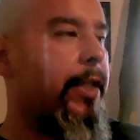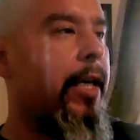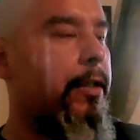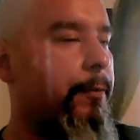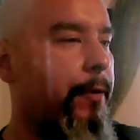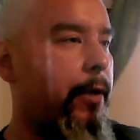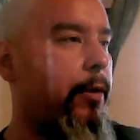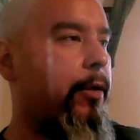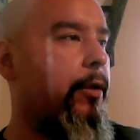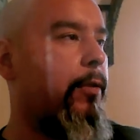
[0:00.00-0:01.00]
but yeah, it,
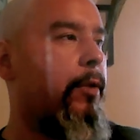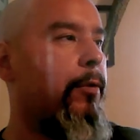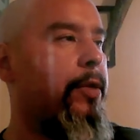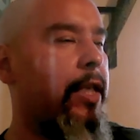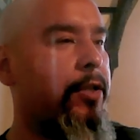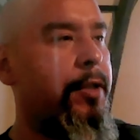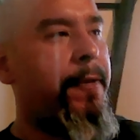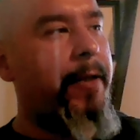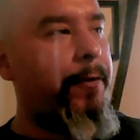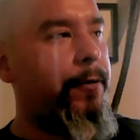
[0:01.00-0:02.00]
it, it, was
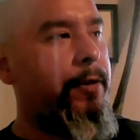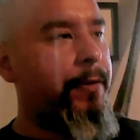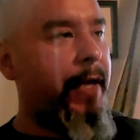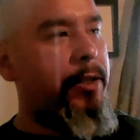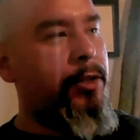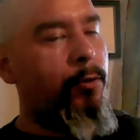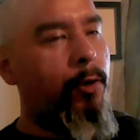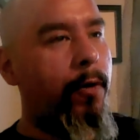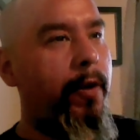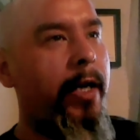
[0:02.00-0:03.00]
actually thank, thanks to
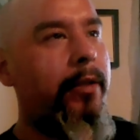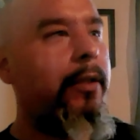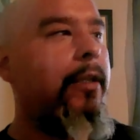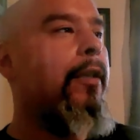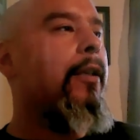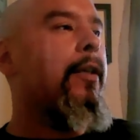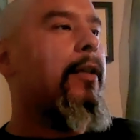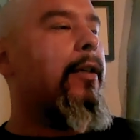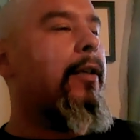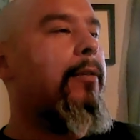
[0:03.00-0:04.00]
all that
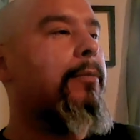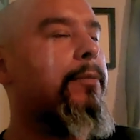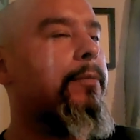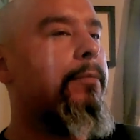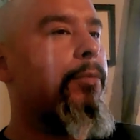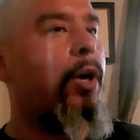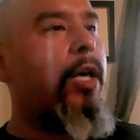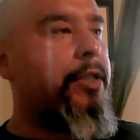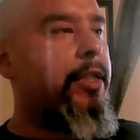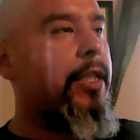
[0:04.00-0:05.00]
um,
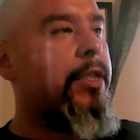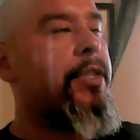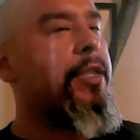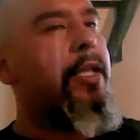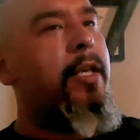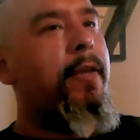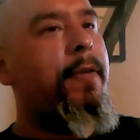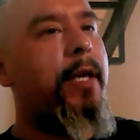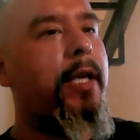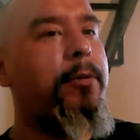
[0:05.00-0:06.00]
process
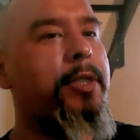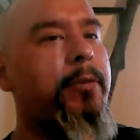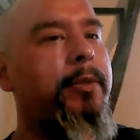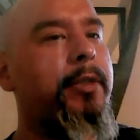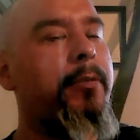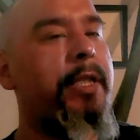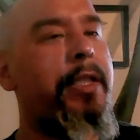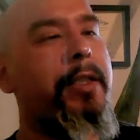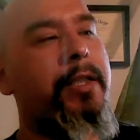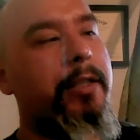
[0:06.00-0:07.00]
that I was able to
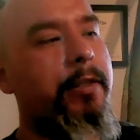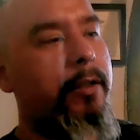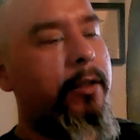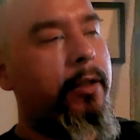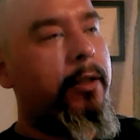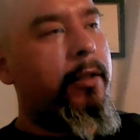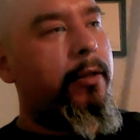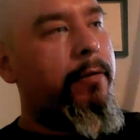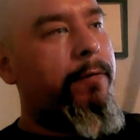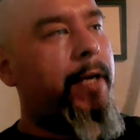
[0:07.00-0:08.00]
immediately
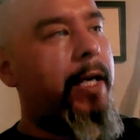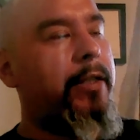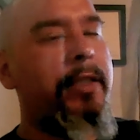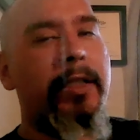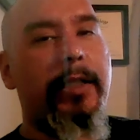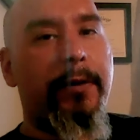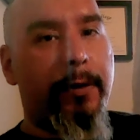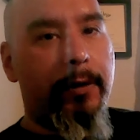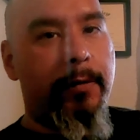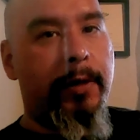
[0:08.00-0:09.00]
find an e,
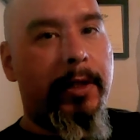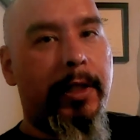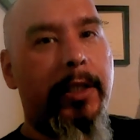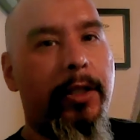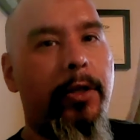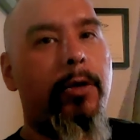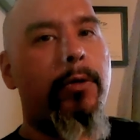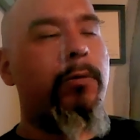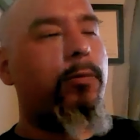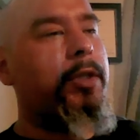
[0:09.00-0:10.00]
the the
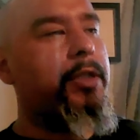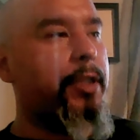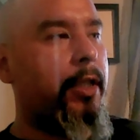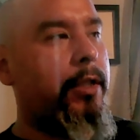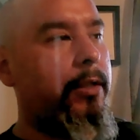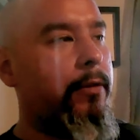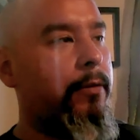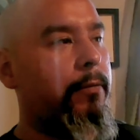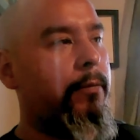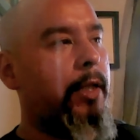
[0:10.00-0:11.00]
EEO once
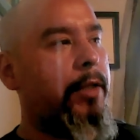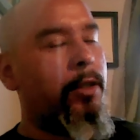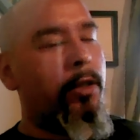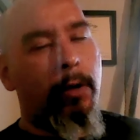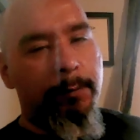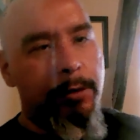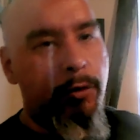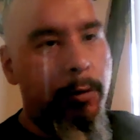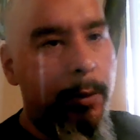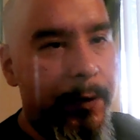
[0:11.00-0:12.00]
I got the call from
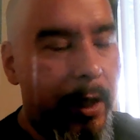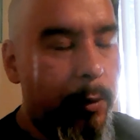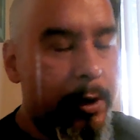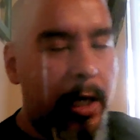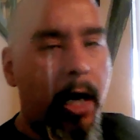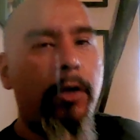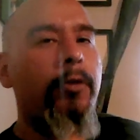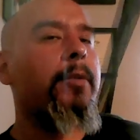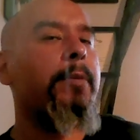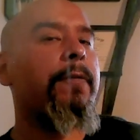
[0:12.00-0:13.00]
Strober that he wasn't
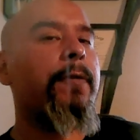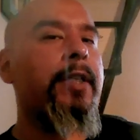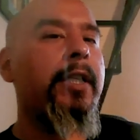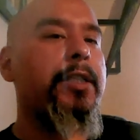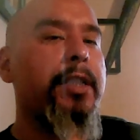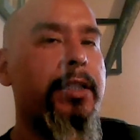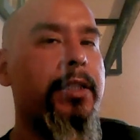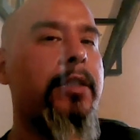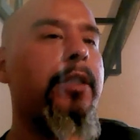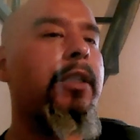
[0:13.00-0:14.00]
hiring me for the next
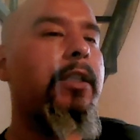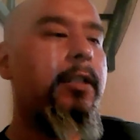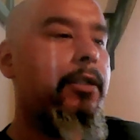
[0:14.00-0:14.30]
season.